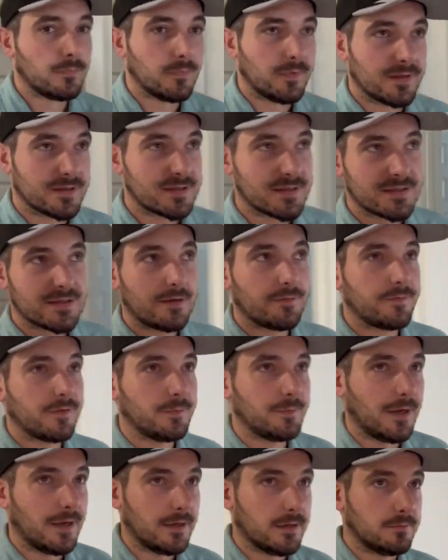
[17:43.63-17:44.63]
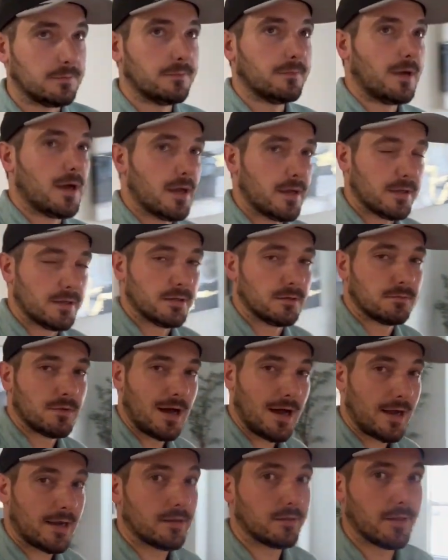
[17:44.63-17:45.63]
This is definitely my
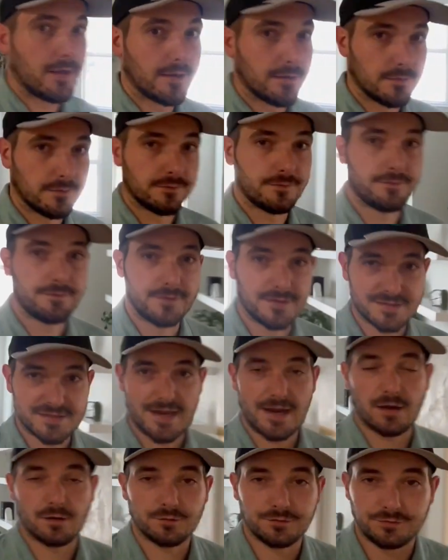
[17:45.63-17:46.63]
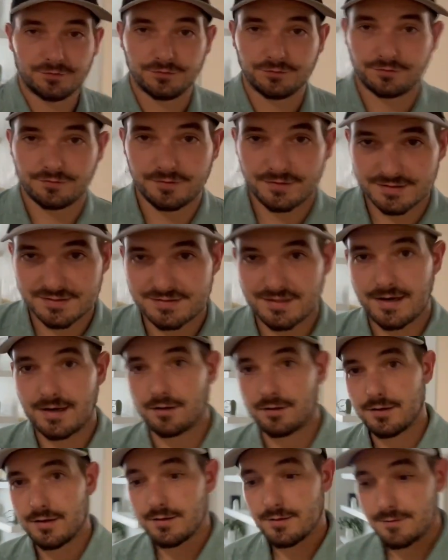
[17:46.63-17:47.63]
highlight of this house, is this
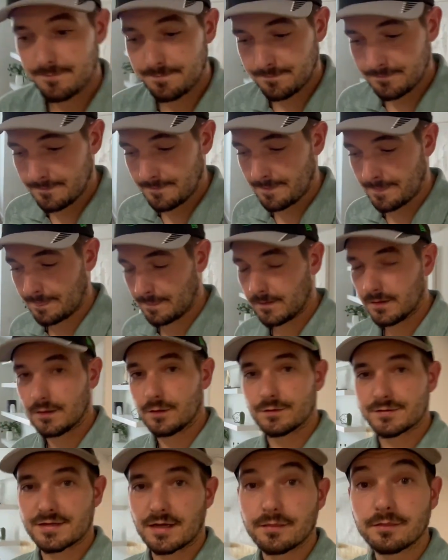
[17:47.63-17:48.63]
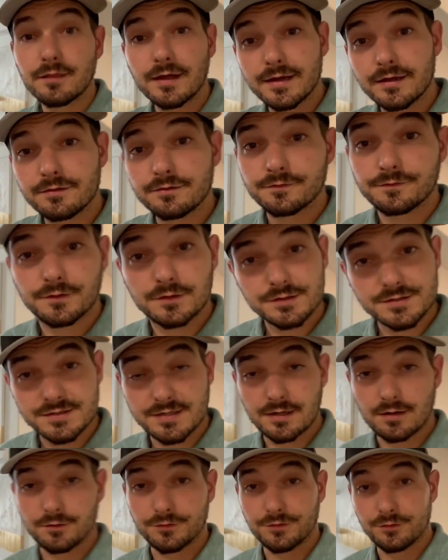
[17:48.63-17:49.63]
area. You know, it's unlike the first
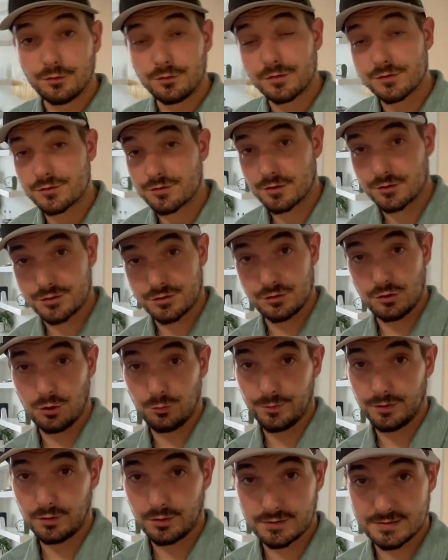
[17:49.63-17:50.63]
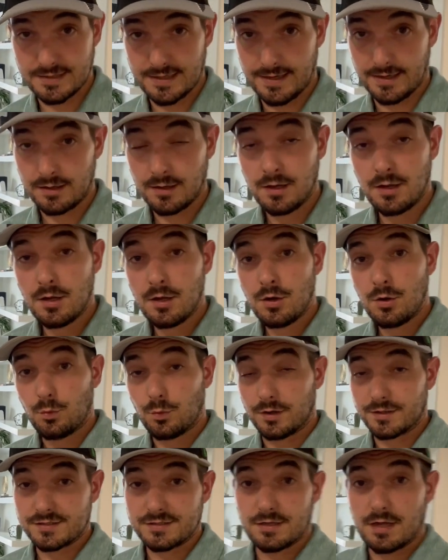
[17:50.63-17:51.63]
house, the new construction home we looked at, where it's